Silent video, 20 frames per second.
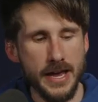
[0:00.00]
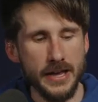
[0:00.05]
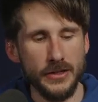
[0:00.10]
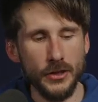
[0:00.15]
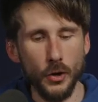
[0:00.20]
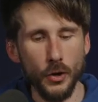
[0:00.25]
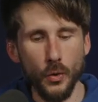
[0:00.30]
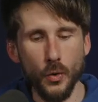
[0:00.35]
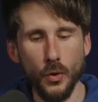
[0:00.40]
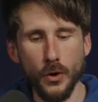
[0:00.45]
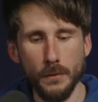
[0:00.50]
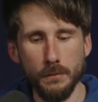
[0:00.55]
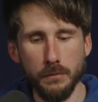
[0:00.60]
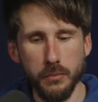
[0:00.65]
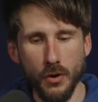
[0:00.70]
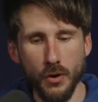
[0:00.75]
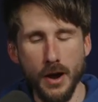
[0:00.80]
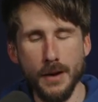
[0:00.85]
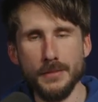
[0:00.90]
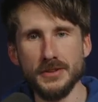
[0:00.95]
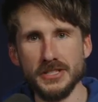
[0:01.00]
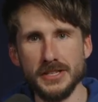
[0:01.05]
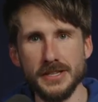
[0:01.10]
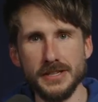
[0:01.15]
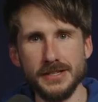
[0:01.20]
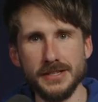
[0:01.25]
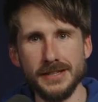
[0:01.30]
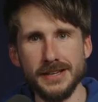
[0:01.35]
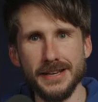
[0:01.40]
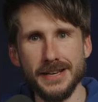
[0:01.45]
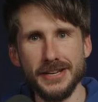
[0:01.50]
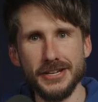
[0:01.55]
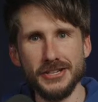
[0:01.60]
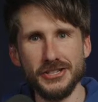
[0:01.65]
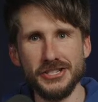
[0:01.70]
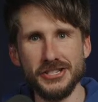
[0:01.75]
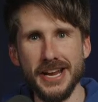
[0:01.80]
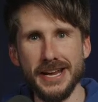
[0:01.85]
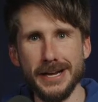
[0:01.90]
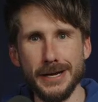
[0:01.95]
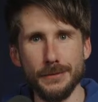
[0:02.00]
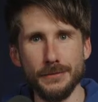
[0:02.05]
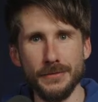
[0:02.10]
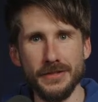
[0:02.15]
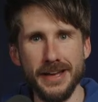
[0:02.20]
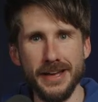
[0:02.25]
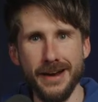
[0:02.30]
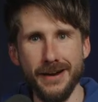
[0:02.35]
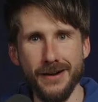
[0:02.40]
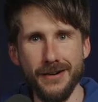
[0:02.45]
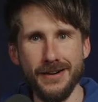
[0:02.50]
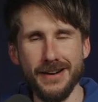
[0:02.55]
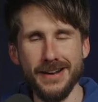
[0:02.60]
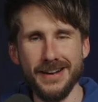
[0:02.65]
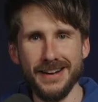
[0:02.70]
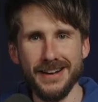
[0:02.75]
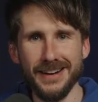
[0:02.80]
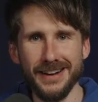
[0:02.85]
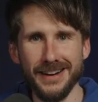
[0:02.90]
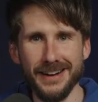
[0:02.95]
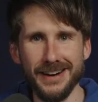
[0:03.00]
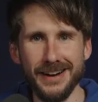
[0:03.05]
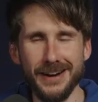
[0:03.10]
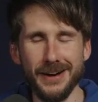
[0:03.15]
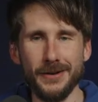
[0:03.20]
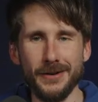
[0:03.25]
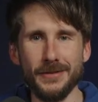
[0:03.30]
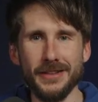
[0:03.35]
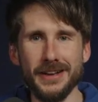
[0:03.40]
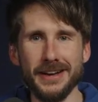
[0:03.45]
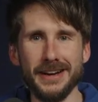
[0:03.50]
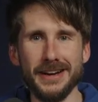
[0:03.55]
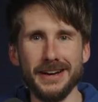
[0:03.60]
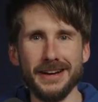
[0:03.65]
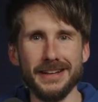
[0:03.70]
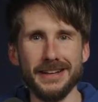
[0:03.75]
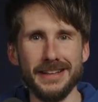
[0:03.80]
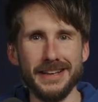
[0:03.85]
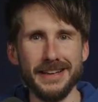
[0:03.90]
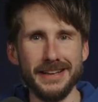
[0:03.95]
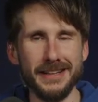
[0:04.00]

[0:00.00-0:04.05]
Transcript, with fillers: And the Lord promises Jacob there um, uh,